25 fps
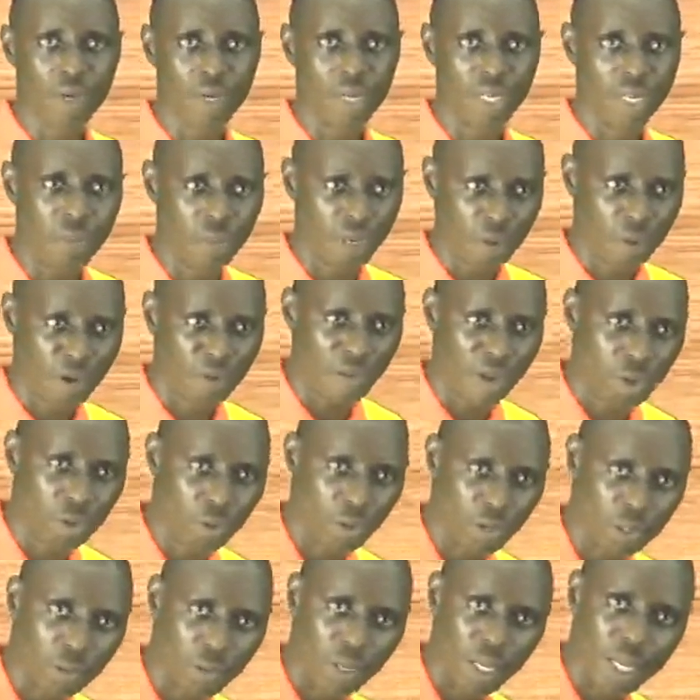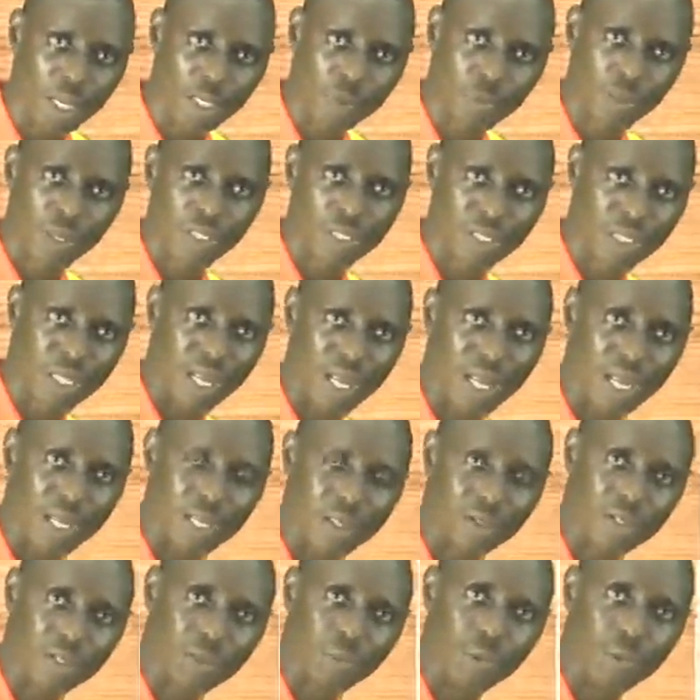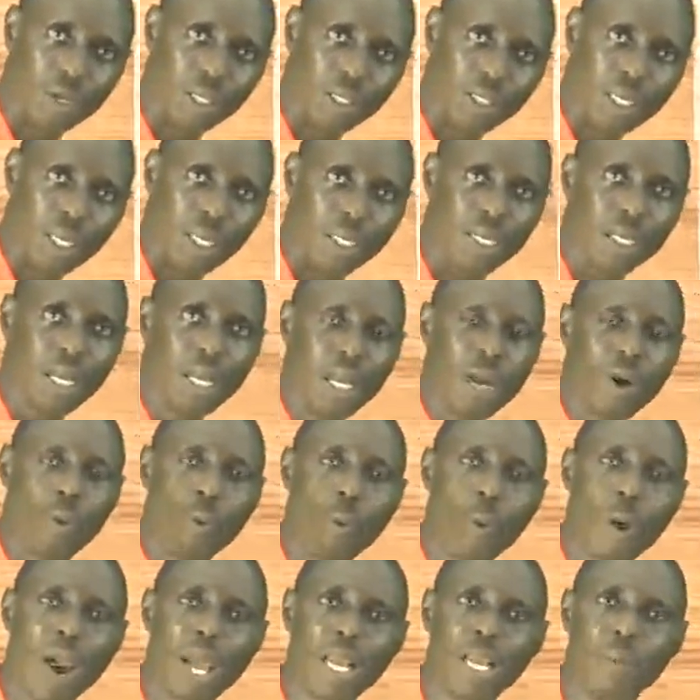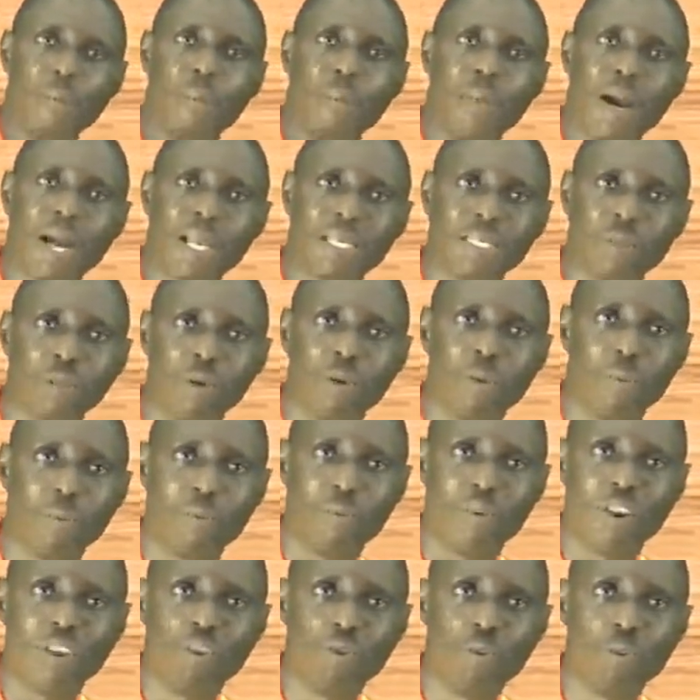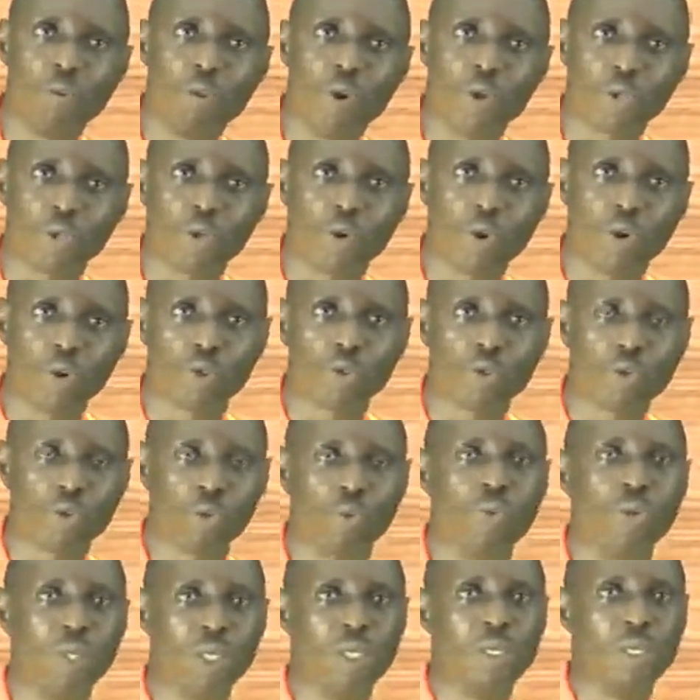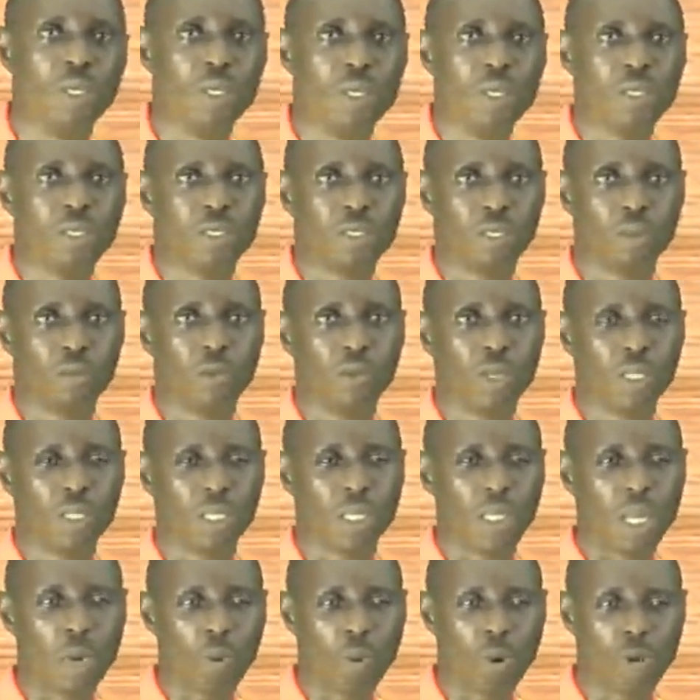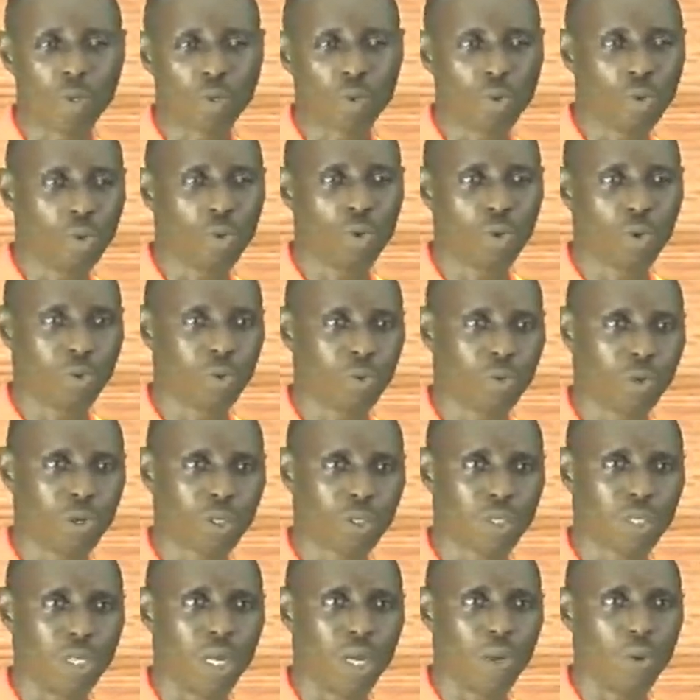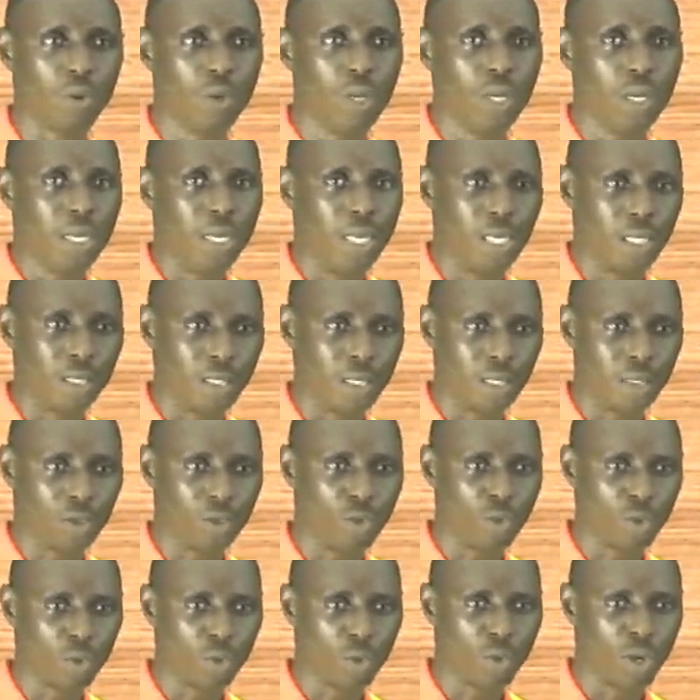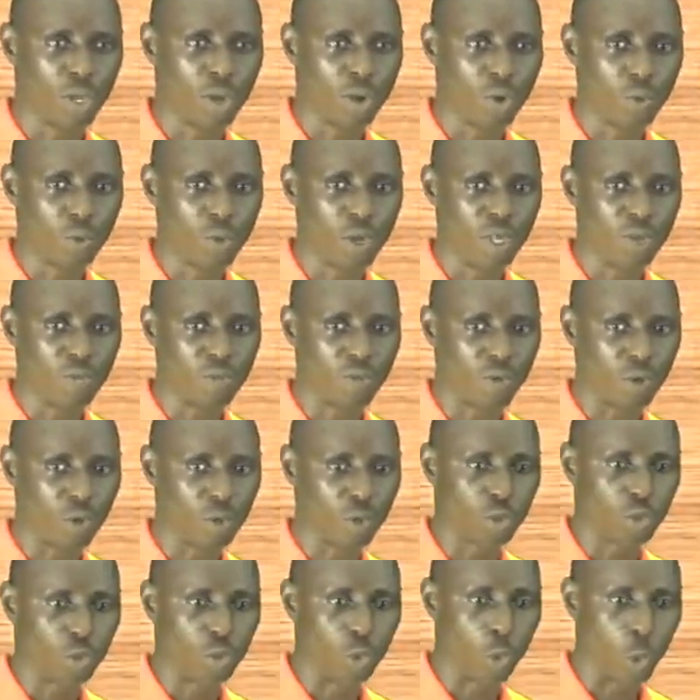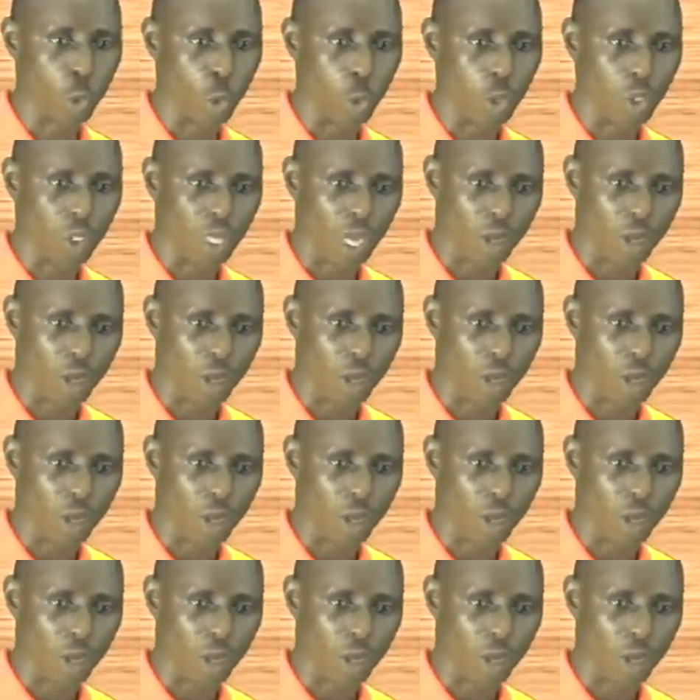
The minimum value must be stipulated, while the maximum value must also be stipulated. And once you know those ones now, it is going to go a long way for you to know.